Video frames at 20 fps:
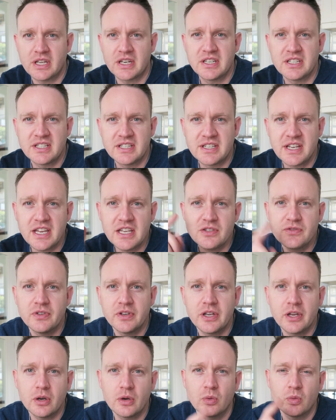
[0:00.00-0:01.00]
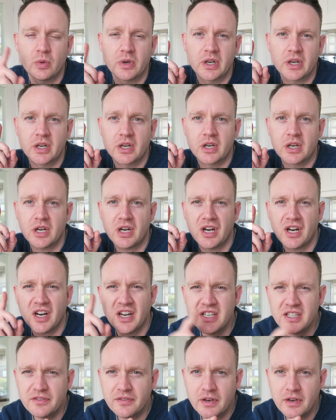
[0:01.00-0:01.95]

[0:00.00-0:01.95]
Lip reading: and in today's video, we're kind